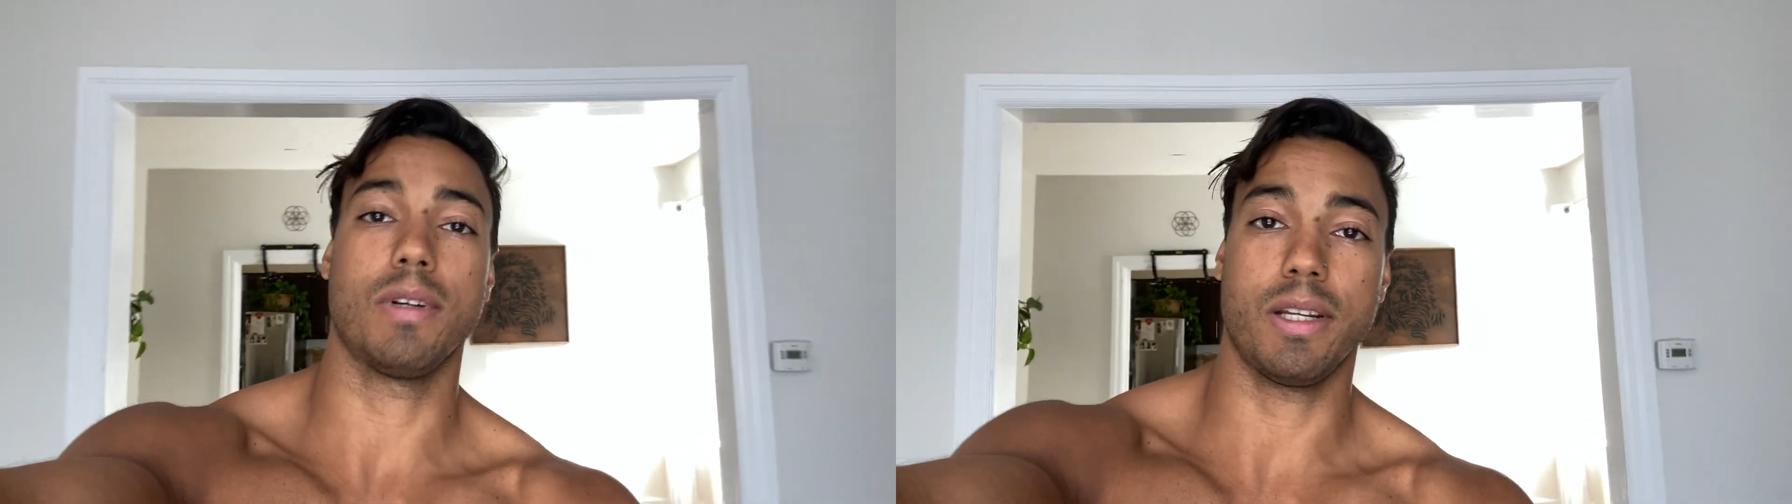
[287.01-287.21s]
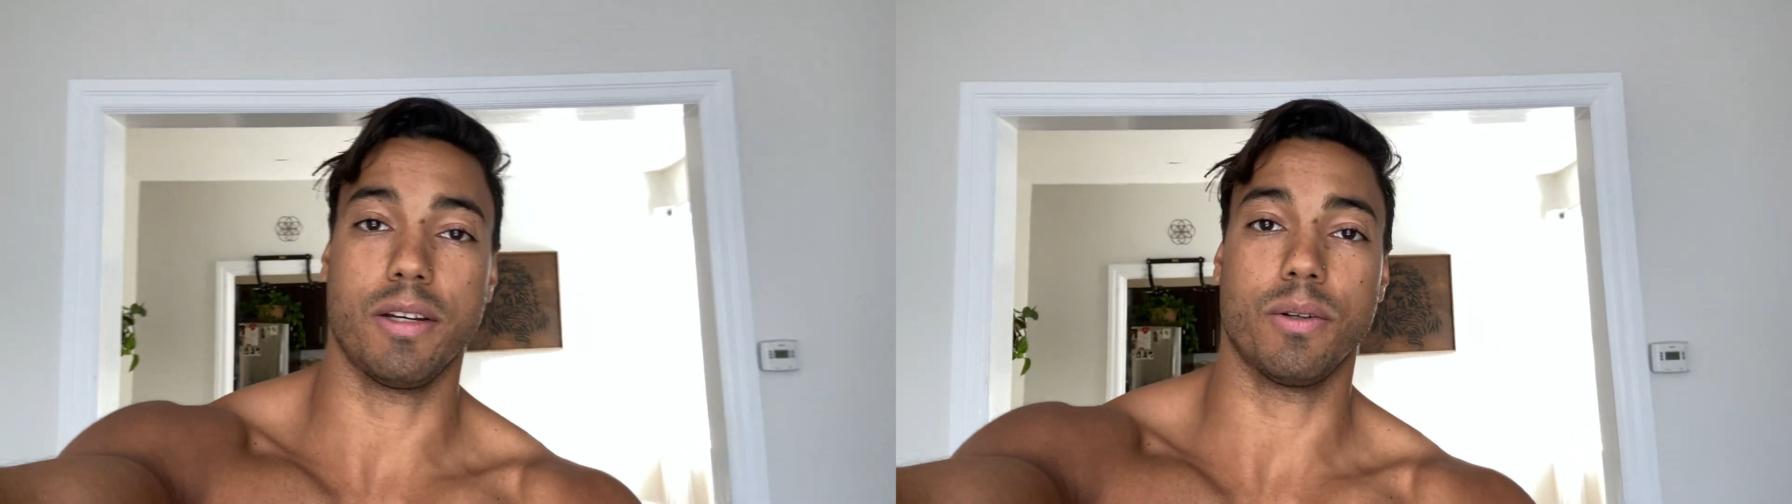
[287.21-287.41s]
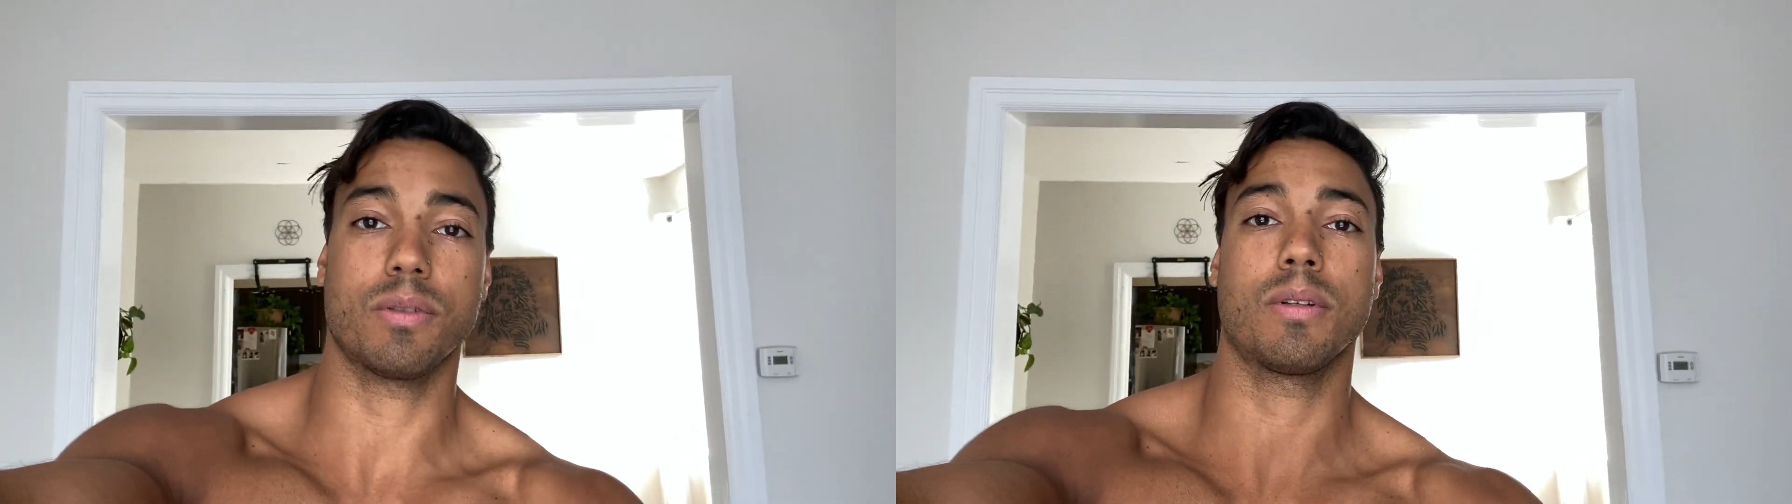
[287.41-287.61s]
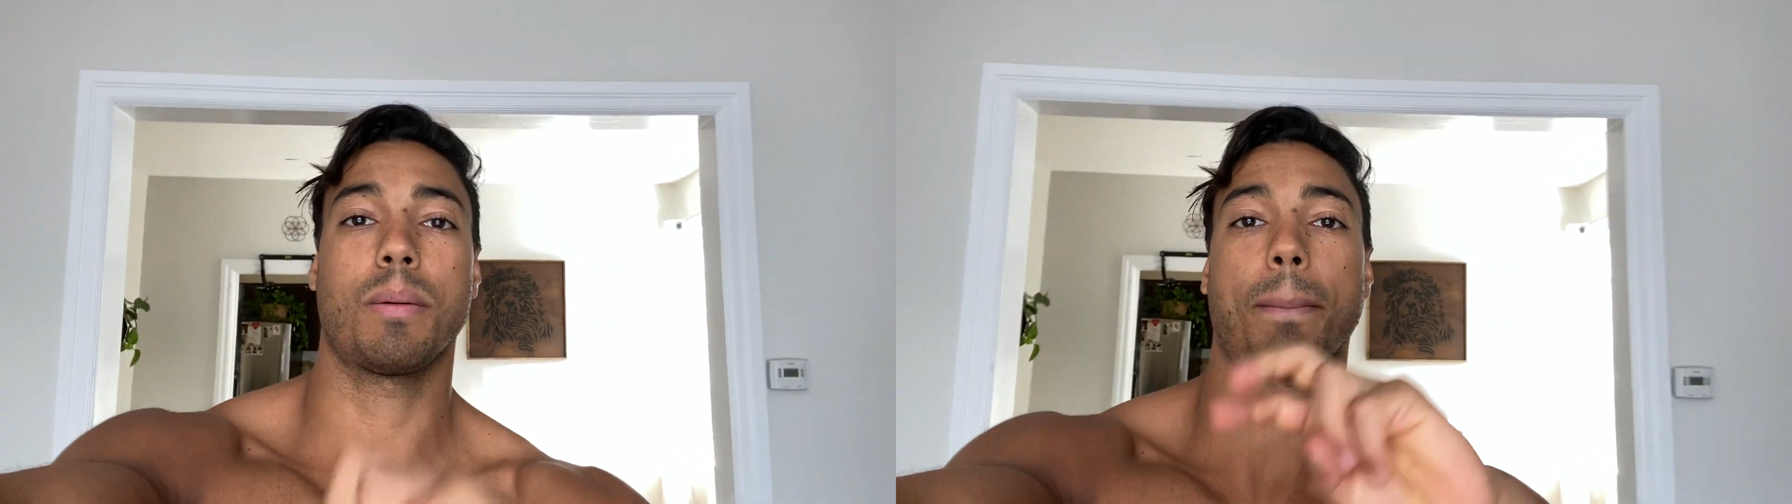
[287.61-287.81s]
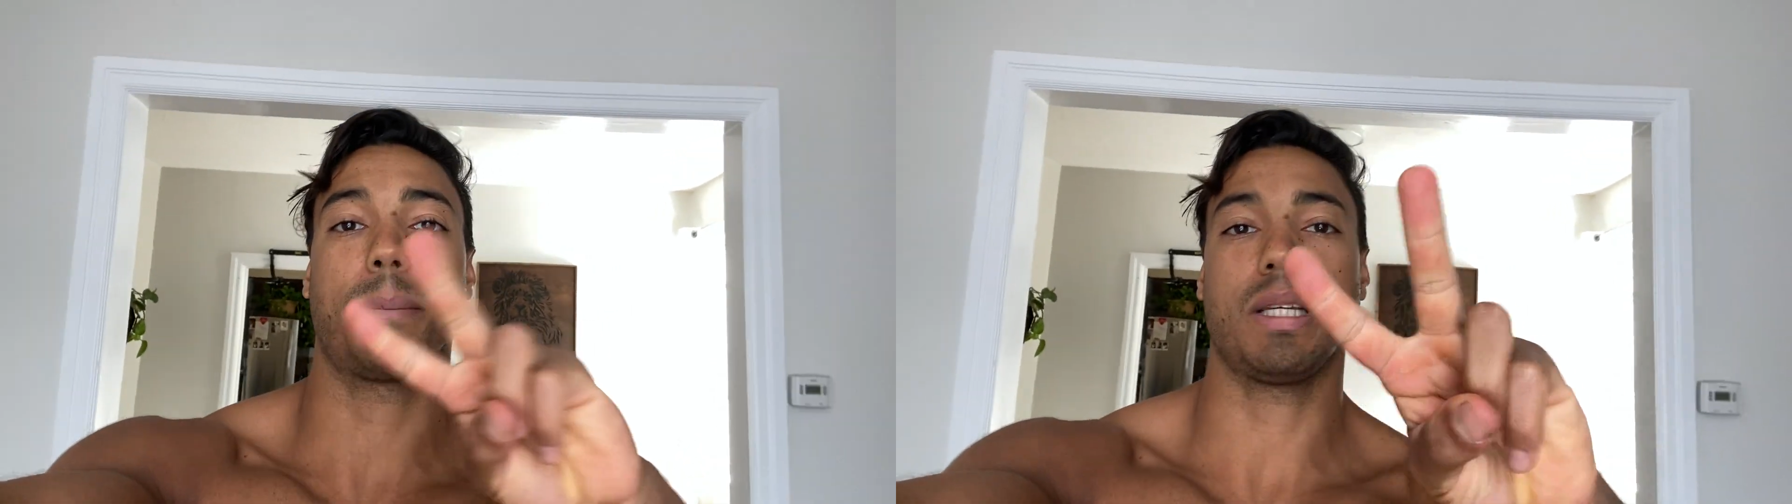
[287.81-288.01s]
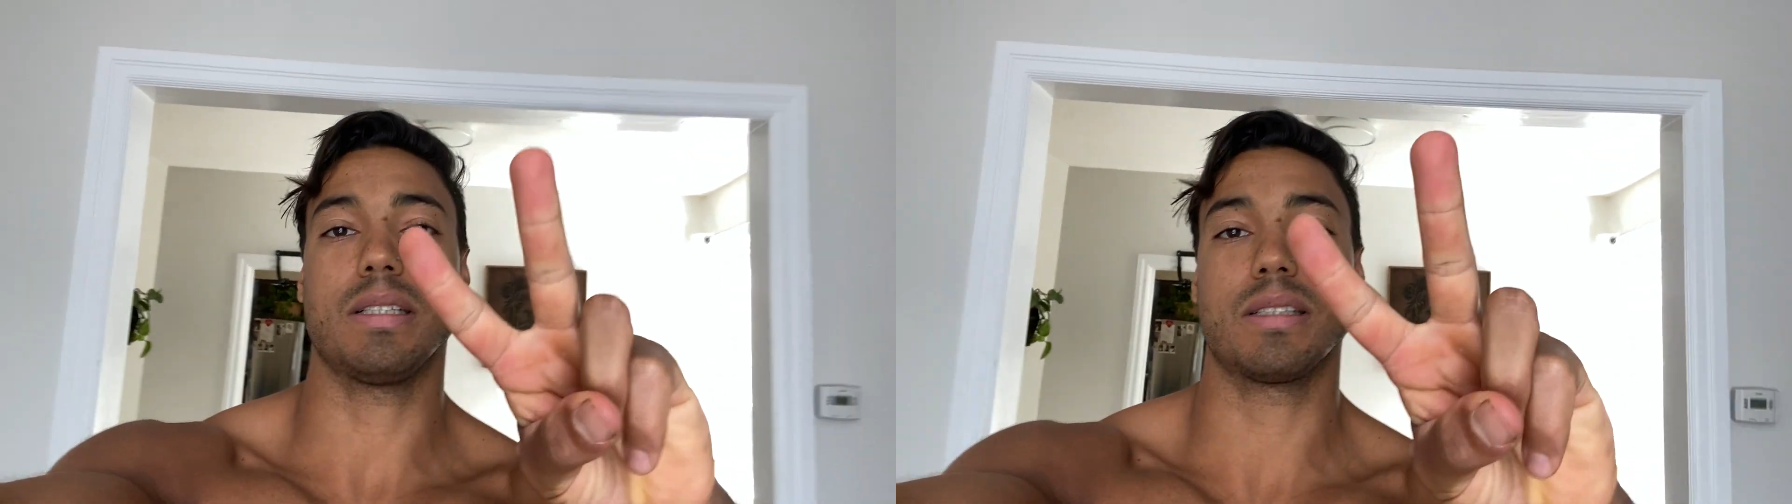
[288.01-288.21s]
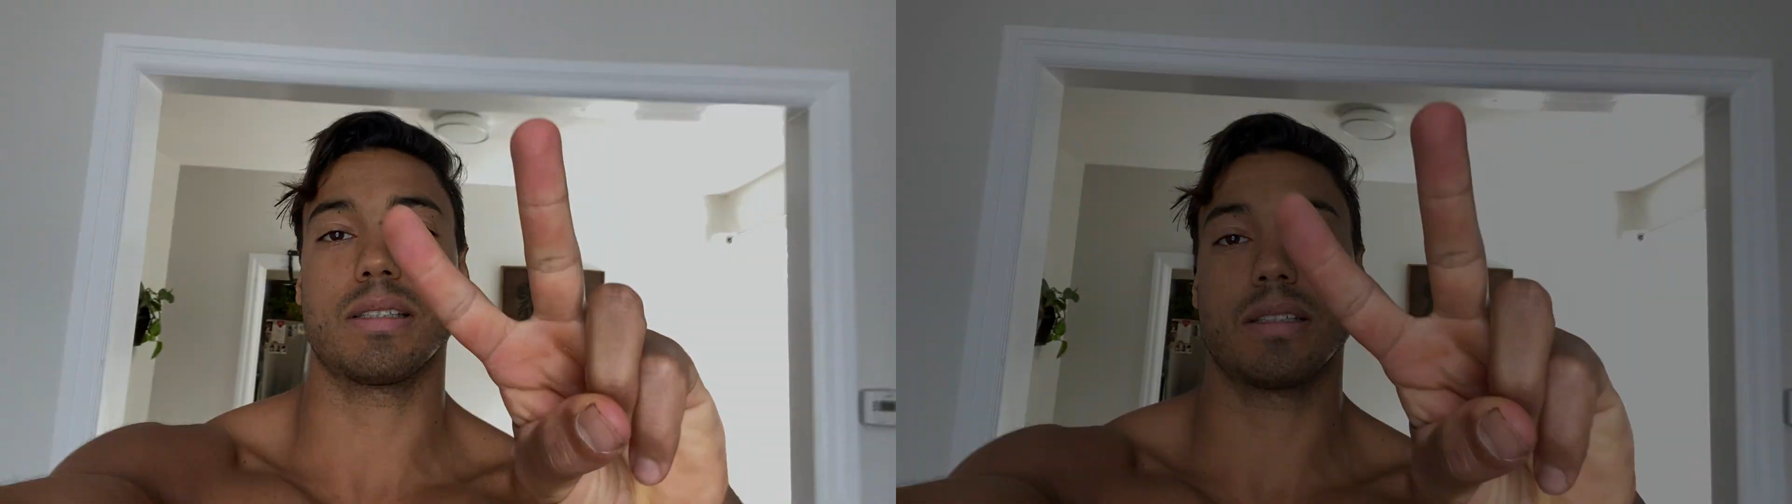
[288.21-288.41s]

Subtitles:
videos. Peace.